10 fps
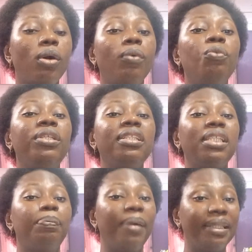which is
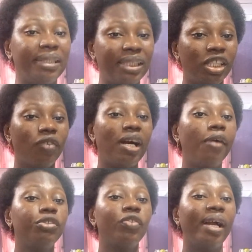the part 3 of how
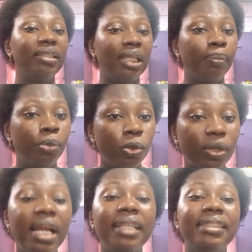to write a book
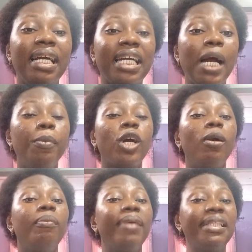that can become
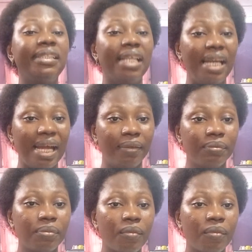a bestseller.